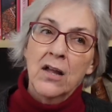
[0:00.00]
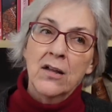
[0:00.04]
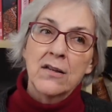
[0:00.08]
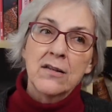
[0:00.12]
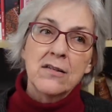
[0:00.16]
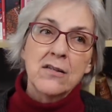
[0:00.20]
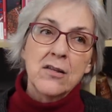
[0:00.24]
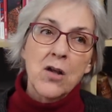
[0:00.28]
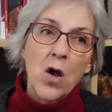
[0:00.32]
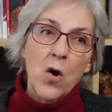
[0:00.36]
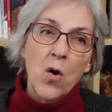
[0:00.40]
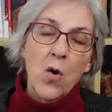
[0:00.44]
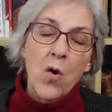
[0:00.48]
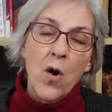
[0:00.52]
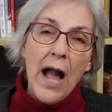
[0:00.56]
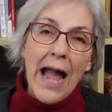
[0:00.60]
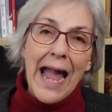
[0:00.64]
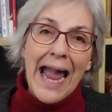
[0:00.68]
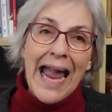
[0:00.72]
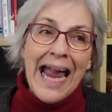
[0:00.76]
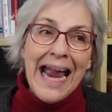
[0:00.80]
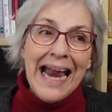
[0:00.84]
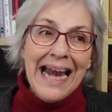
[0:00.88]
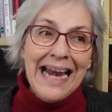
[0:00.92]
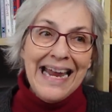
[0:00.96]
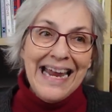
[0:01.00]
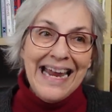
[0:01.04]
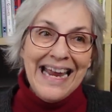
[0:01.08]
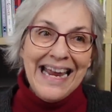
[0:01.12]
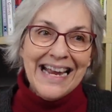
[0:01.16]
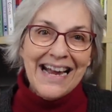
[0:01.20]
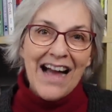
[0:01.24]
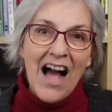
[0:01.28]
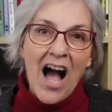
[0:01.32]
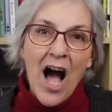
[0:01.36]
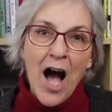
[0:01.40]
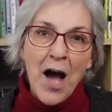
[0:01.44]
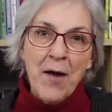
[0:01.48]
So any
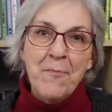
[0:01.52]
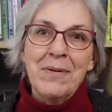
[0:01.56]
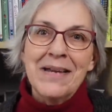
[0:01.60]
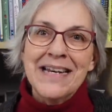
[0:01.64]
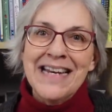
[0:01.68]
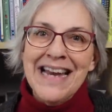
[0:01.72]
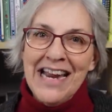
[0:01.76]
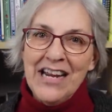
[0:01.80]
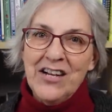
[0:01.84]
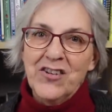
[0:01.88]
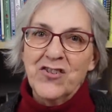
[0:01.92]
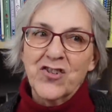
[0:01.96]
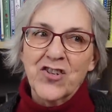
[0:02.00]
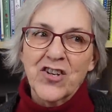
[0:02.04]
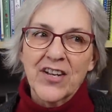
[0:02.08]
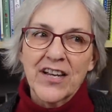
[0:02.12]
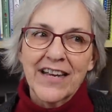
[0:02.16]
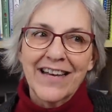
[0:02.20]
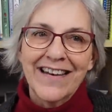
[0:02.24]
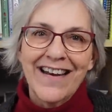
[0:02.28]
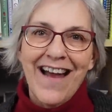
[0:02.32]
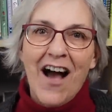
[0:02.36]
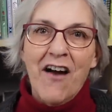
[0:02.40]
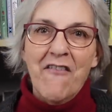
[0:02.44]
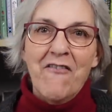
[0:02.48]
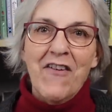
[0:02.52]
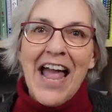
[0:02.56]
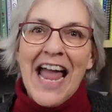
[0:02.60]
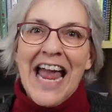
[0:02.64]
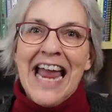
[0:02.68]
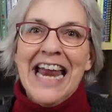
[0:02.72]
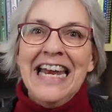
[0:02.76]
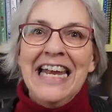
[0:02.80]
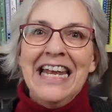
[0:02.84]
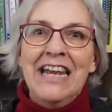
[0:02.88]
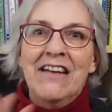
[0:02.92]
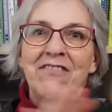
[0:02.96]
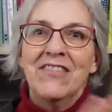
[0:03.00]
combination of
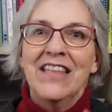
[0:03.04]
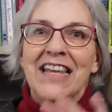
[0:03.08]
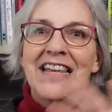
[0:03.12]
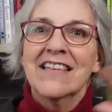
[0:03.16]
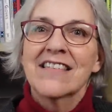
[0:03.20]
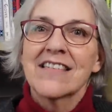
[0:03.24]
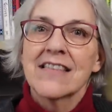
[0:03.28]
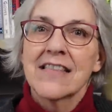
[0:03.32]
any of these